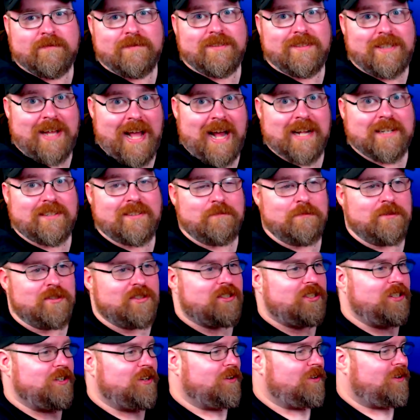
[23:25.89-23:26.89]
That's a
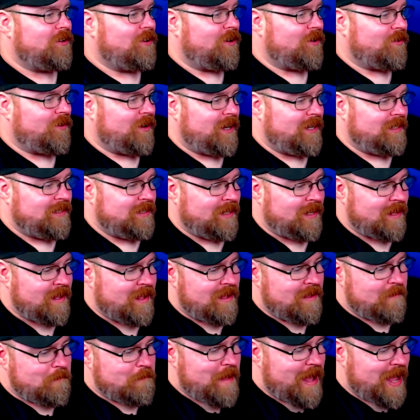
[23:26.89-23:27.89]
Mysterio, all right.
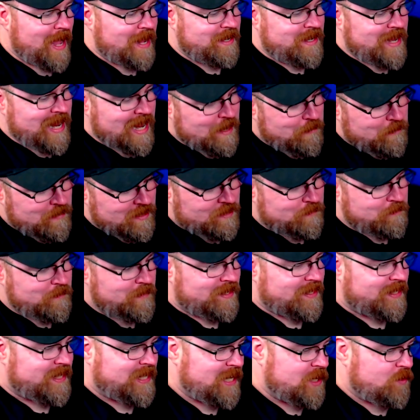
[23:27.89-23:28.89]
My name is
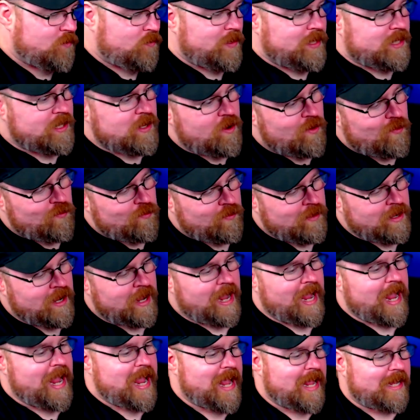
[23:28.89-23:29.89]
Mysterio,
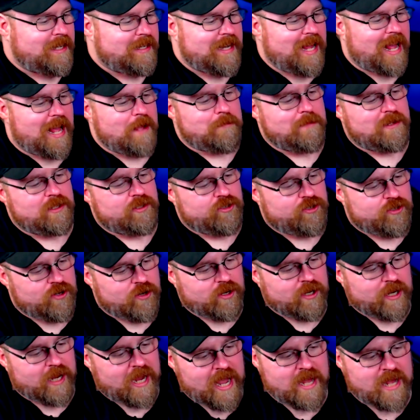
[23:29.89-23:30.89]
and I'm a
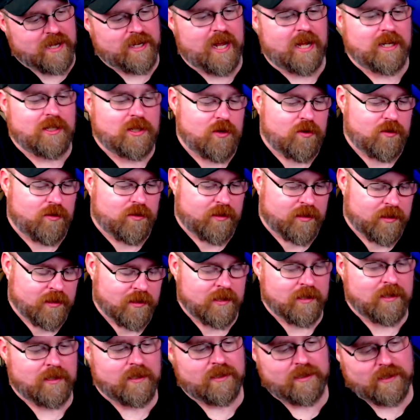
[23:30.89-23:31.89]
jerk, and I look
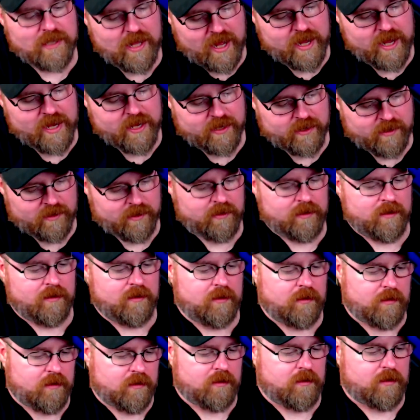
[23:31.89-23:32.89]
like
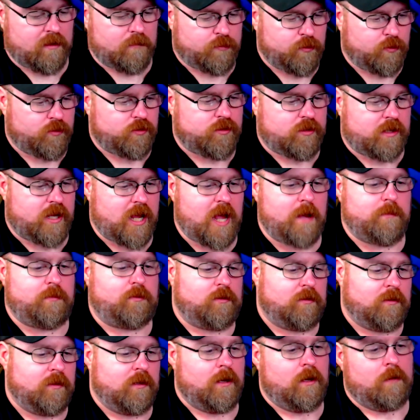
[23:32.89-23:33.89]
Bruce
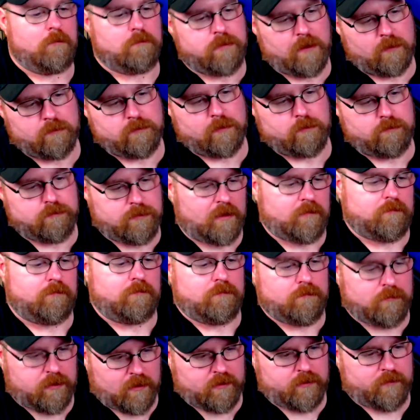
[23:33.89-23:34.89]
Campbell. Bum, bum, bum,
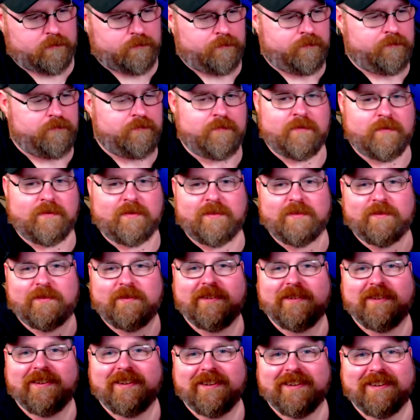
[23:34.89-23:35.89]
bum.
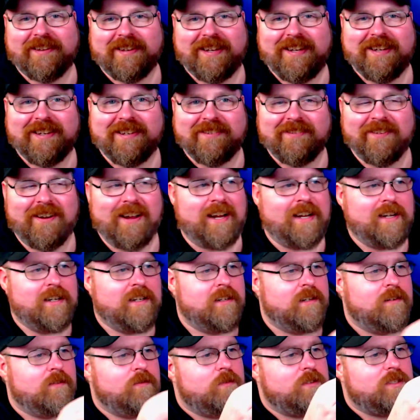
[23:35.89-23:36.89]
He's great.
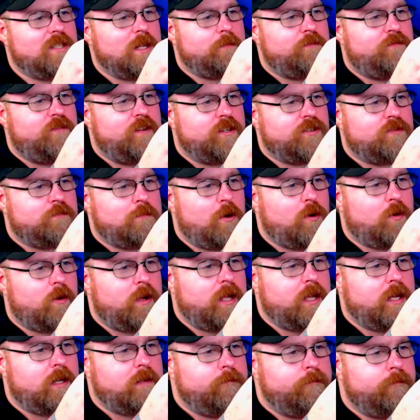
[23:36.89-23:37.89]
What's up, fishbowl
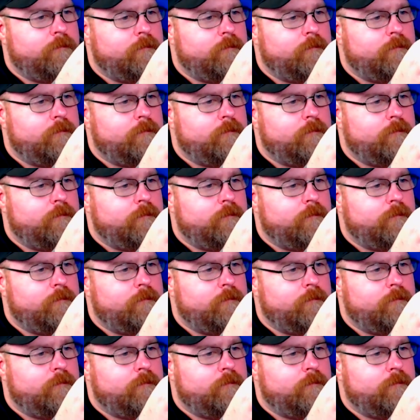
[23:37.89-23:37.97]
head?